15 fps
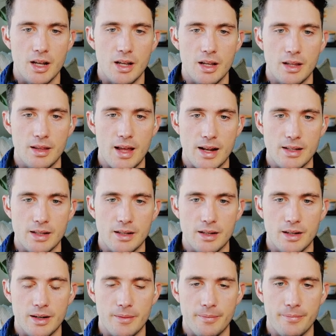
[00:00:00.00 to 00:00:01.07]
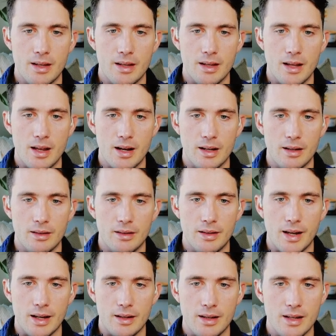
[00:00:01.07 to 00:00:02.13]
that's in here. And
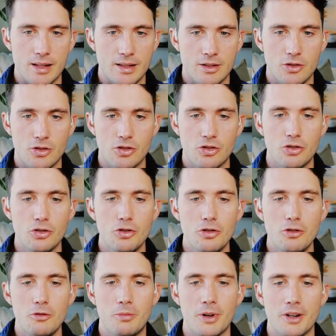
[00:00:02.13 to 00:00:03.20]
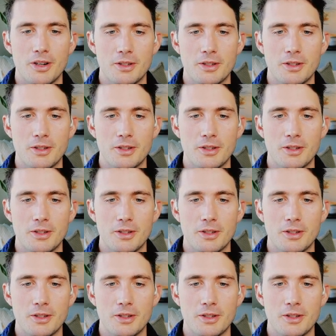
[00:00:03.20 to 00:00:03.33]
it's super